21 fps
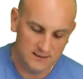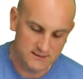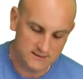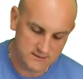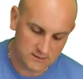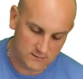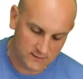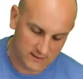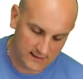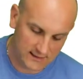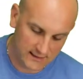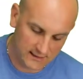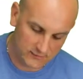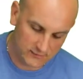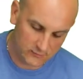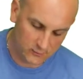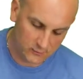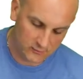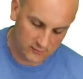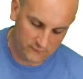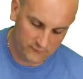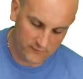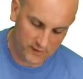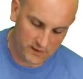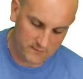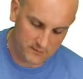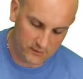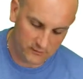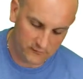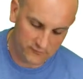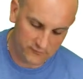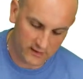So I get, or
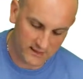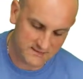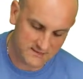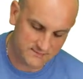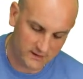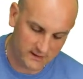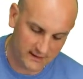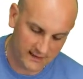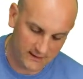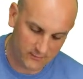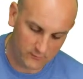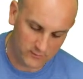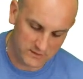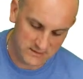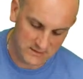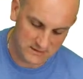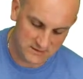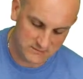divide both sides by that, which